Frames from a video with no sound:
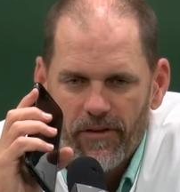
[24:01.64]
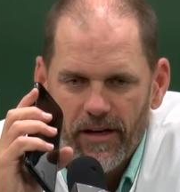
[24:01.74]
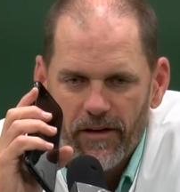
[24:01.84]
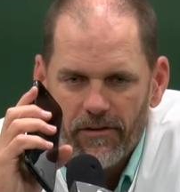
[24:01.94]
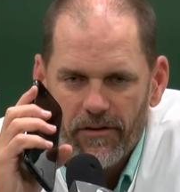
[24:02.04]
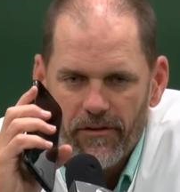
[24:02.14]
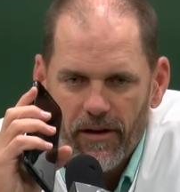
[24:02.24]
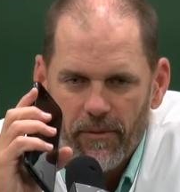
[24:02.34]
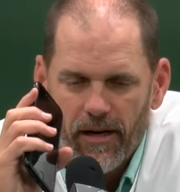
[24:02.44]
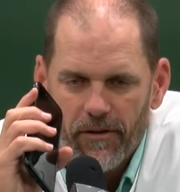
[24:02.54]
fingers and
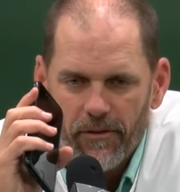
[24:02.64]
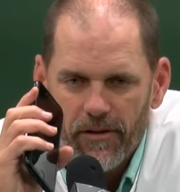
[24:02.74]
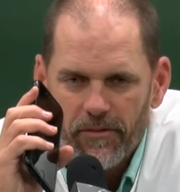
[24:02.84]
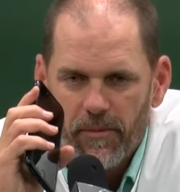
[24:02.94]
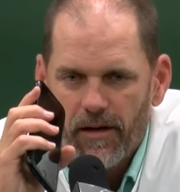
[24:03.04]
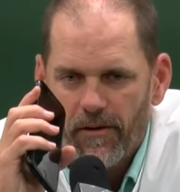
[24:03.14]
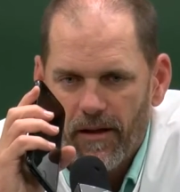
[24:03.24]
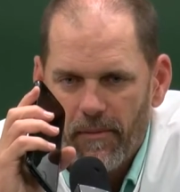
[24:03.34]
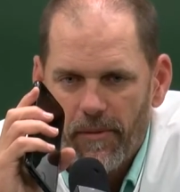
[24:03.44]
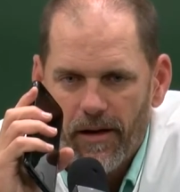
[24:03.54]
say, we got to do this better,
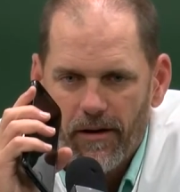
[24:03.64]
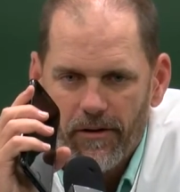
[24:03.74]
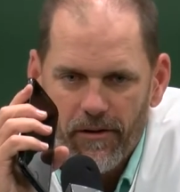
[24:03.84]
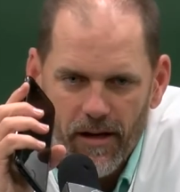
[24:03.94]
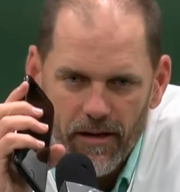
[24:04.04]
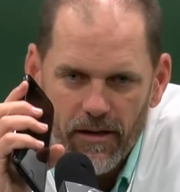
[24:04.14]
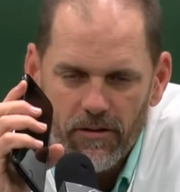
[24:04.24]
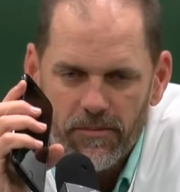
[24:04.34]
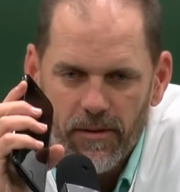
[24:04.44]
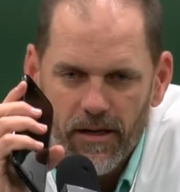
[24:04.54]
that better, you got to
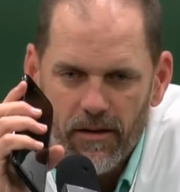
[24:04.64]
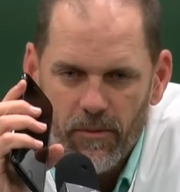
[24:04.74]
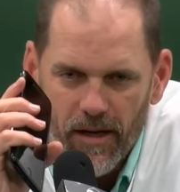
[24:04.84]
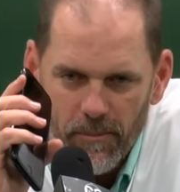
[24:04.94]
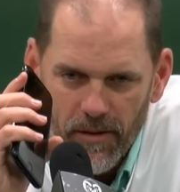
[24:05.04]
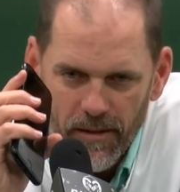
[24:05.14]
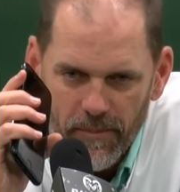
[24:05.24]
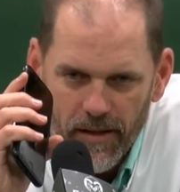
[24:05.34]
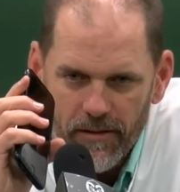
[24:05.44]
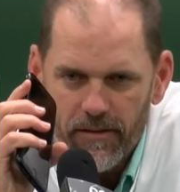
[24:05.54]
coach better, we got to play
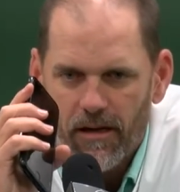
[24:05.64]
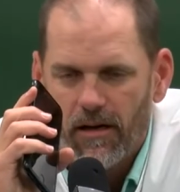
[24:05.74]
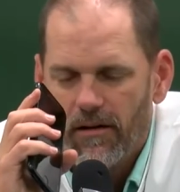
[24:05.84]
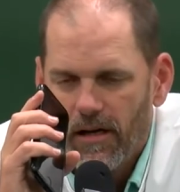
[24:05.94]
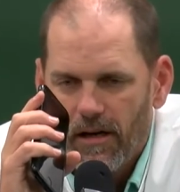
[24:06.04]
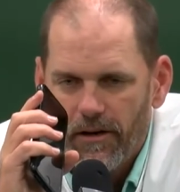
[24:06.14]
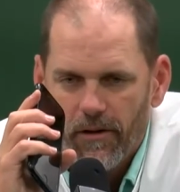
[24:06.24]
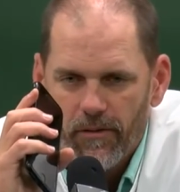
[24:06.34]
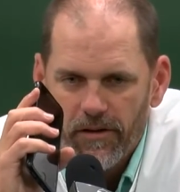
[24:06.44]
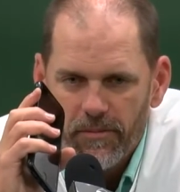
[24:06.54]
better, to,
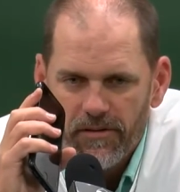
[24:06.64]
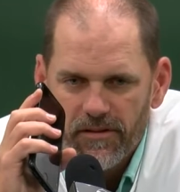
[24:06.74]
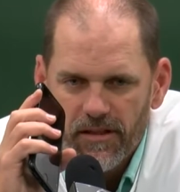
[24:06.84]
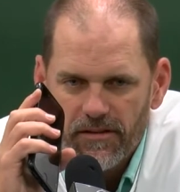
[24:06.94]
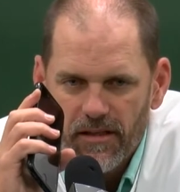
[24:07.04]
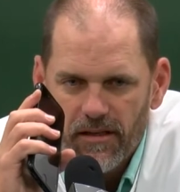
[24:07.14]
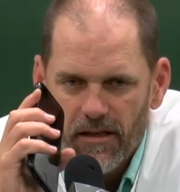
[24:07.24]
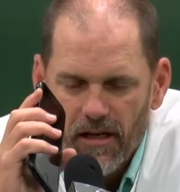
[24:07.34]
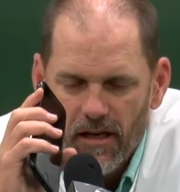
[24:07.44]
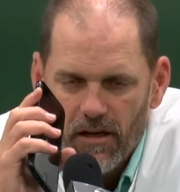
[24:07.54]
you know, this
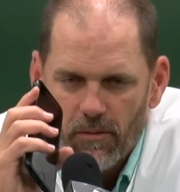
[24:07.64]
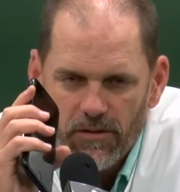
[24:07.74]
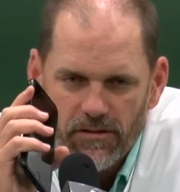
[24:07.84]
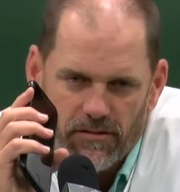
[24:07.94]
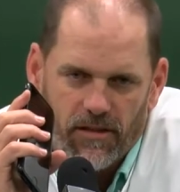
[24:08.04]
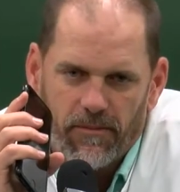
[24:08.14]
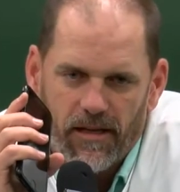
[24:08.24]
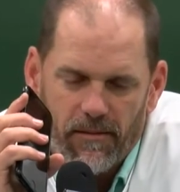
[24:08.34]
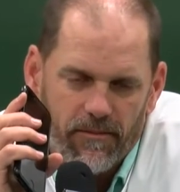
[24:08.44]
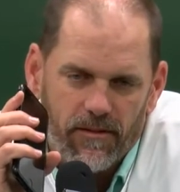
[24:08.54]
position, which some
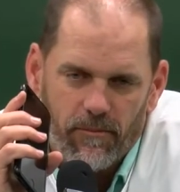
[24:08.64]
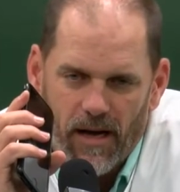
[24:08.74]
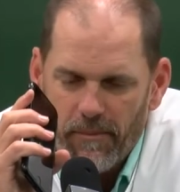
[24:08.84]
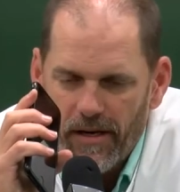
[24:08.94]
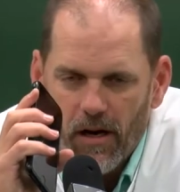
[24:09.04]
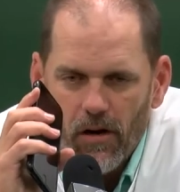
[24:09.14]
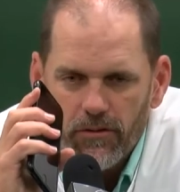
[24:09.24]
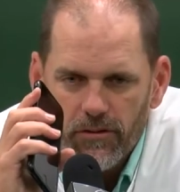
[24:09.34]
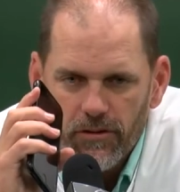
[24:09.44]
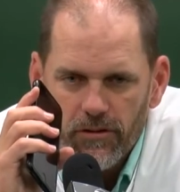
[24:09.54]
of that might be
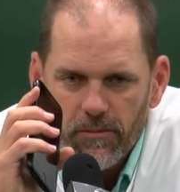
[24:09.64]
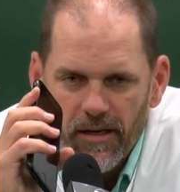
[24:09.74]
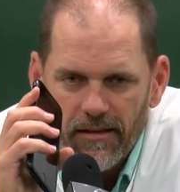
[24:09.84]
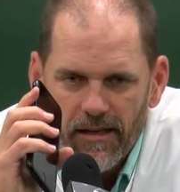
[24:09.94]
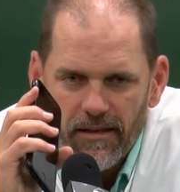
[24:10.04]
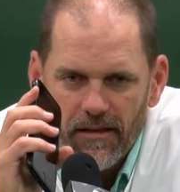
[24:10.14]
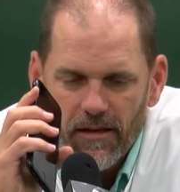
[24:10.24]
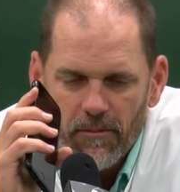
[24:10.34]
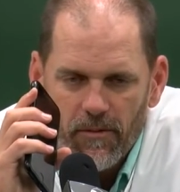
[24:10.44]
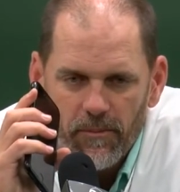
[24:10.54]
all true, but I think the
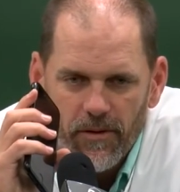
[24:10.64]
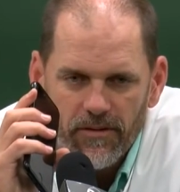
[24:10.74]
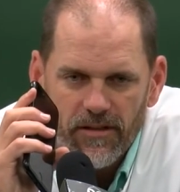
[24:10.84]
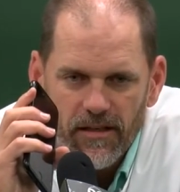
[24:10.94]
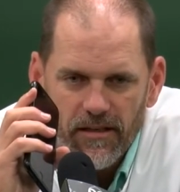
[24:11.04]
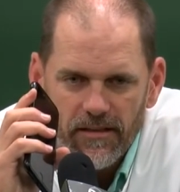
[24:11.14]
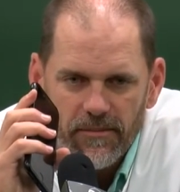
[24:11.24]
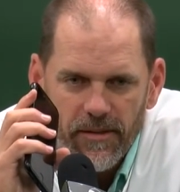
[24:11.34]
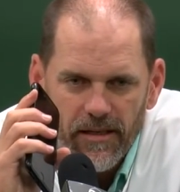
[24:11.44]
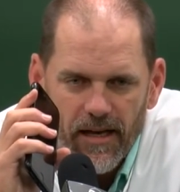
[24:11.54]
number one person that
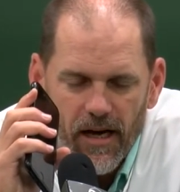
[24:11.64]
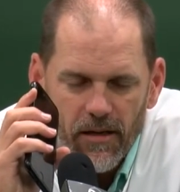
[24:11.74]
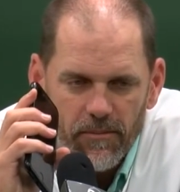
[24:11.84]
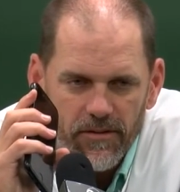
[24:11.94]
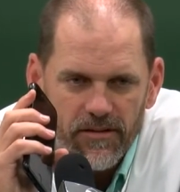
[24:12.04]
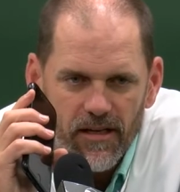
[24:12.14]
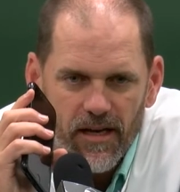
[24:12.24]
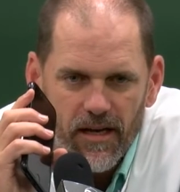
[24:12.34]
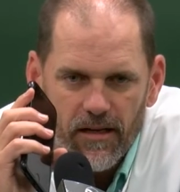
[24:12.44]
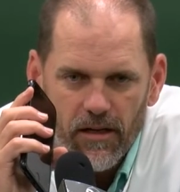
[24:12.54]
needs to be accountable is the
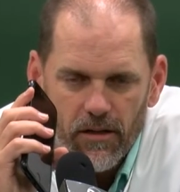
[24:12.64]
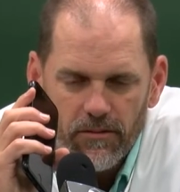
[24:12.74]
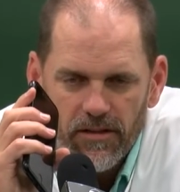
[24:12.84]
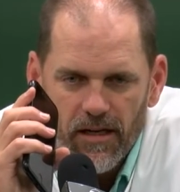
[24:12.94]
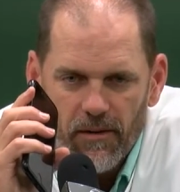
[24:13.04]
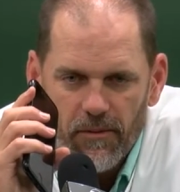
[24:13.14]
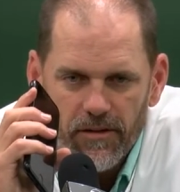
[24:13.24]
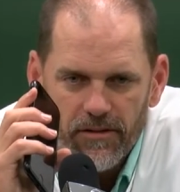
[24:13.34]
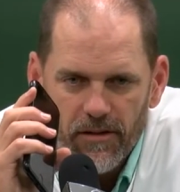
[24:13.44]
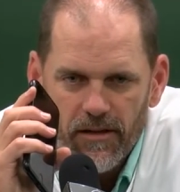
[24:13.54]
head coach, and I want
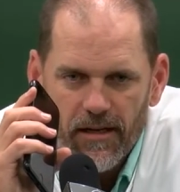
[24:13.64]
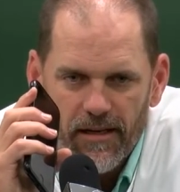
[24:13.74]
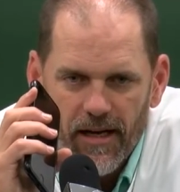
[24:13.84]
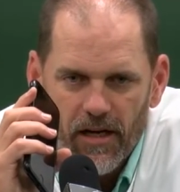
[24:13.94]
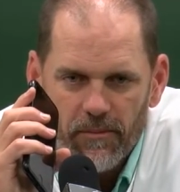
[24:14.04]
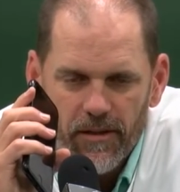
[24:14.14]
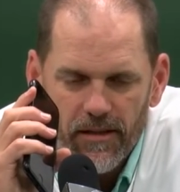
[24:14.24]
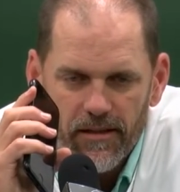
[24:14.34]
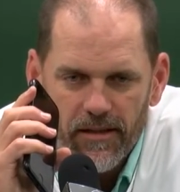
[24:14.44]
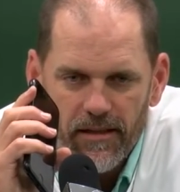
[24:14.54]
to show that
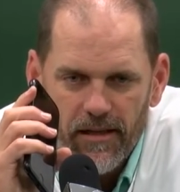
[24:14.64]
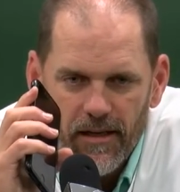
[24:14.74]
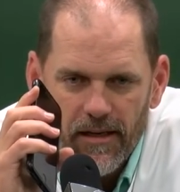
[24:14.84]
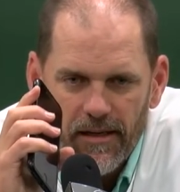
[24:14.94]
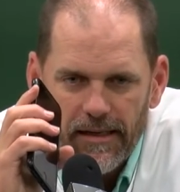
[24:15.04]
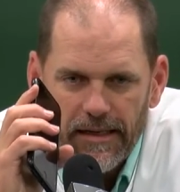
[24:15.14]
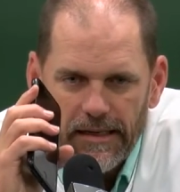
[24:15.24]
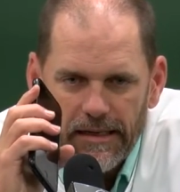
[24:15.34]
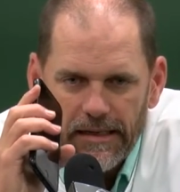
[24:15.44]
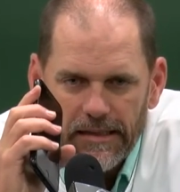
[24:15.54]
accountability
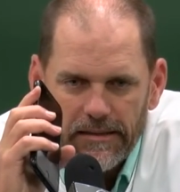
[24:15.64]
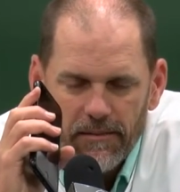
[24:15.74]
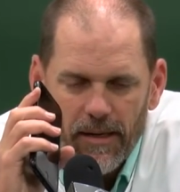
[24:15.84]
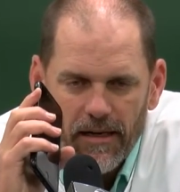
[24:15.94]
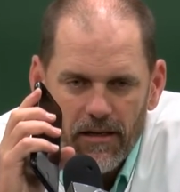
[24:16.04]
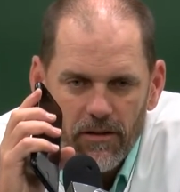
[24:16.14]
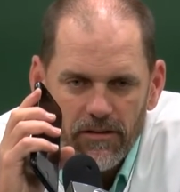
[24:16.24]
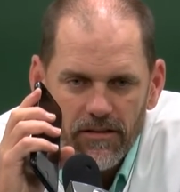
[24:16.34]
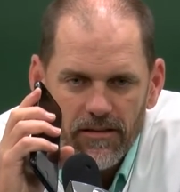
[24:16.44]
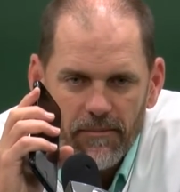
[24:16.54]
uh, to my
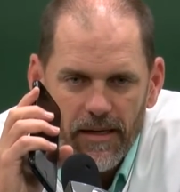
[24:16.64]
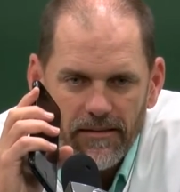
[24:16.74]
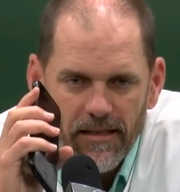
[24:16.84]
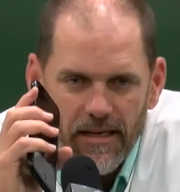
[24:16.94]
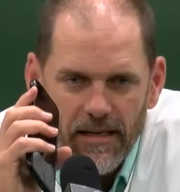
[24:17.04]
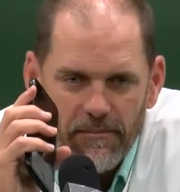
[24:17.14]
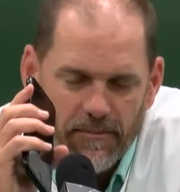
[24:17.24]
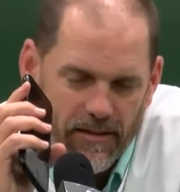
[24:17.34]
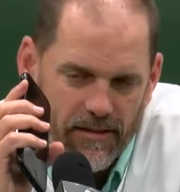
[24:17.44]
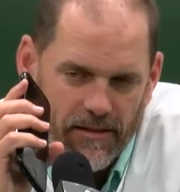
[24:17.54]
coaches and my team
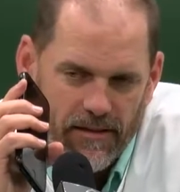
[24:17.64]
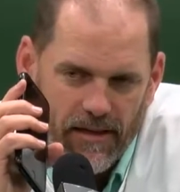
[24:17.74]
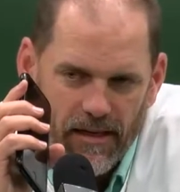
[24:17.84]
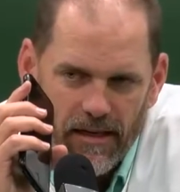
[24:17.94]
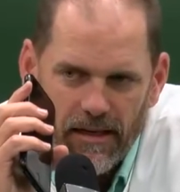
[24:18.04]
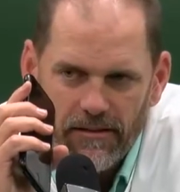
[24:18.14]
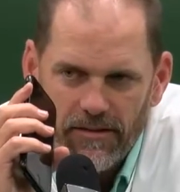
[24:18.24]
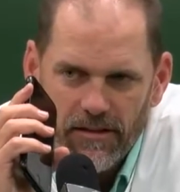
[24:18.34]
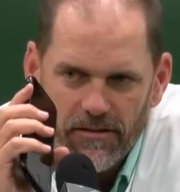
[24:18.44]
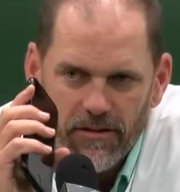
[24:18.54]
and
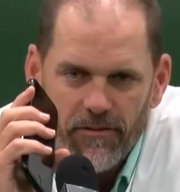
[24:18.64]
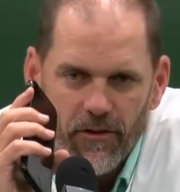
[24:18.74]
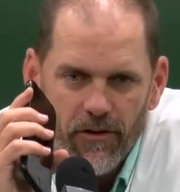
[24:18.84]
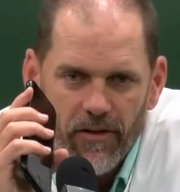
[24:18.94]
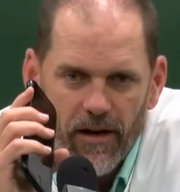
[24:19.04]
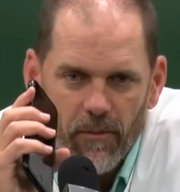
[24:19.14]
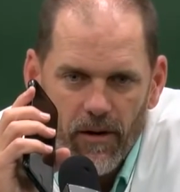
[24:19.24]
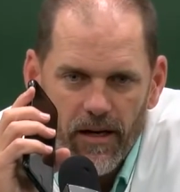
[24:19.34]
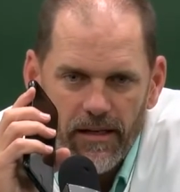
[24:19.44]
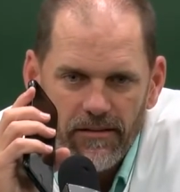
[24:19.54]
just defer that
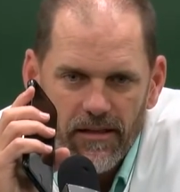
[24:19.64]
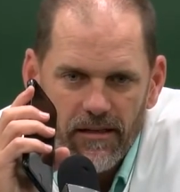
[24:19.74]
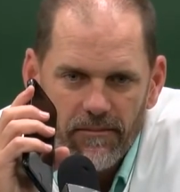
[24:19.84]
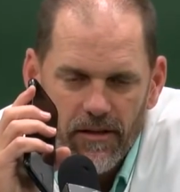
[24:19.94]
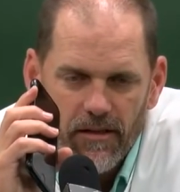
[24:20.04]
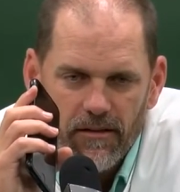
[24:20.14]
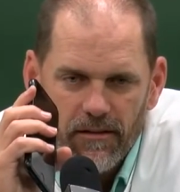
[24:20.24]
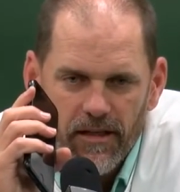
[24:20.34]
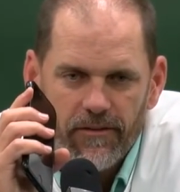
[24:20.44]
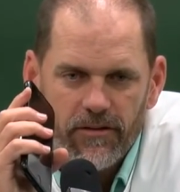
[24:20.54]
raise and
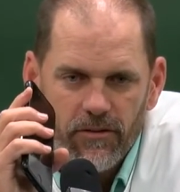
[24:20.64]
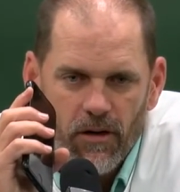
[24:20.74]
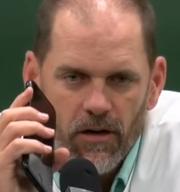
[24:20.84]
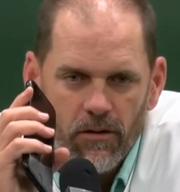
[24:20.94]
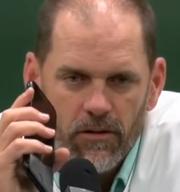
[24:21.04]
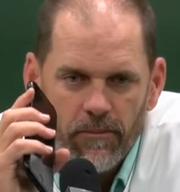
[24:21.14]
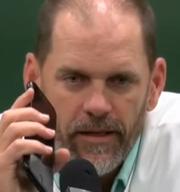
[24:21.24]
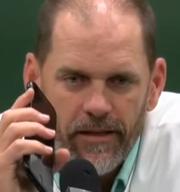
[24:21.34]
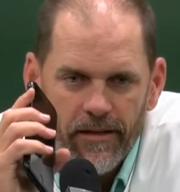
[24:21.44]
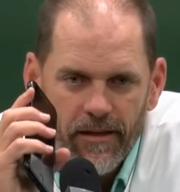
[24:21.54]
give it to our local
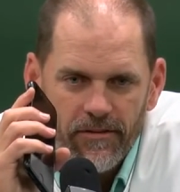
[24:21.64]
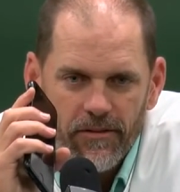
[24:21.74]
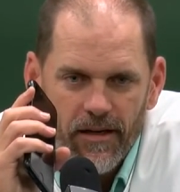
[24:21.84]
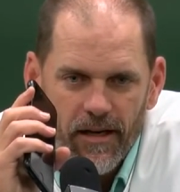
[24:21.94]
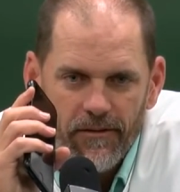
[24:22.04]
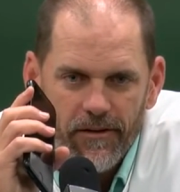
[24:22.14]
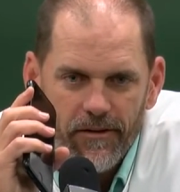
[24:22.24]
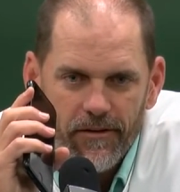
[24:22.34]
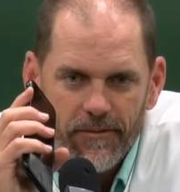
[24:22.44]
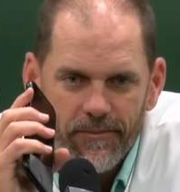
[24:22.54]
media. That's who I gave it
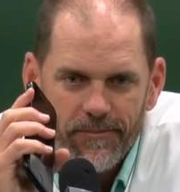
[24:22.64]
to.